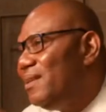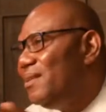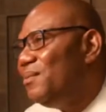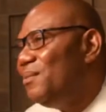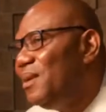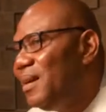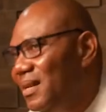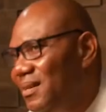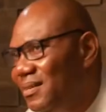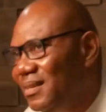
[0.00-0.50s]

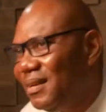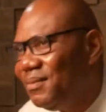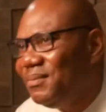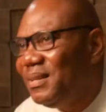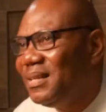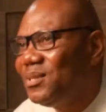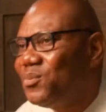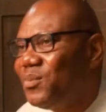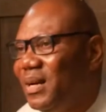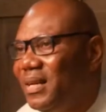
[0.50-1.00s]
around them,
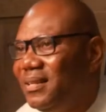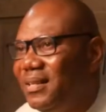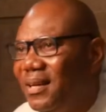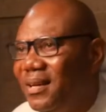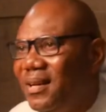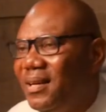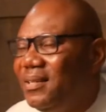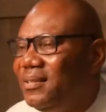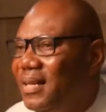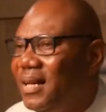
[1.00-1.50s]
that's why
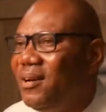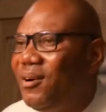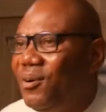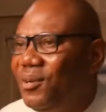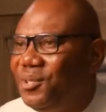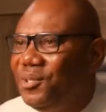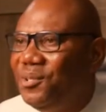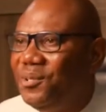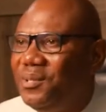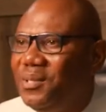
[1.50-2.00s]
they
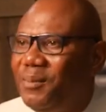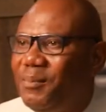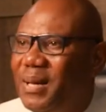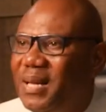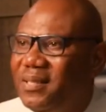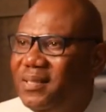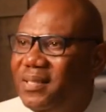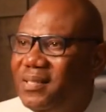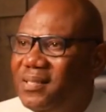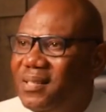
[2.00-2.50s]
all know
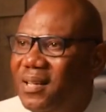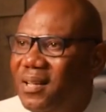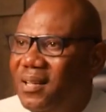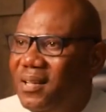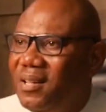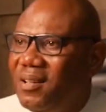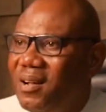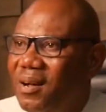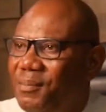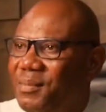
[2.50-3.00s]
about this.
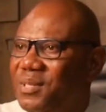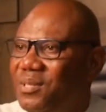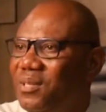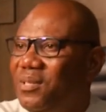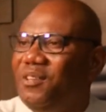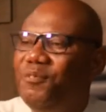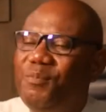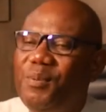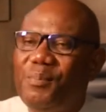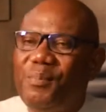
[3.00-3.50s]
Coming to
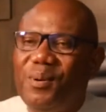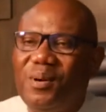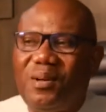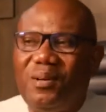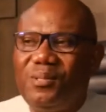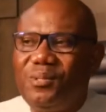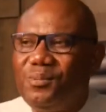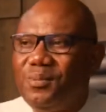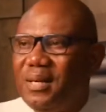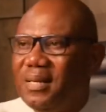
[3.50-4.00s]
give people
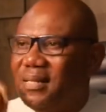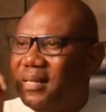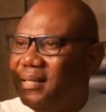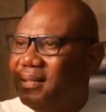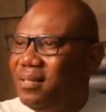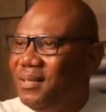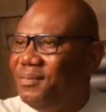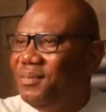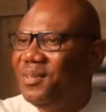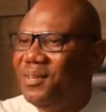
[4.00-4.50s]
contract
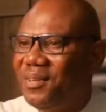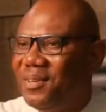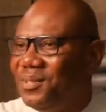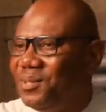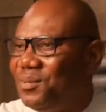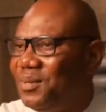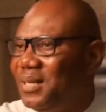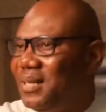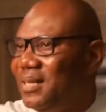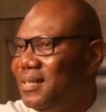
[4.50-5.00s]
and giving you
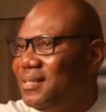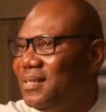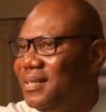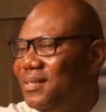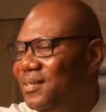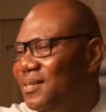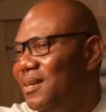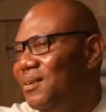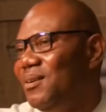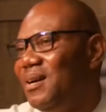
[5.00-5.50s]
contract and say,
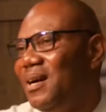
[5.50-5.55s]
yeah,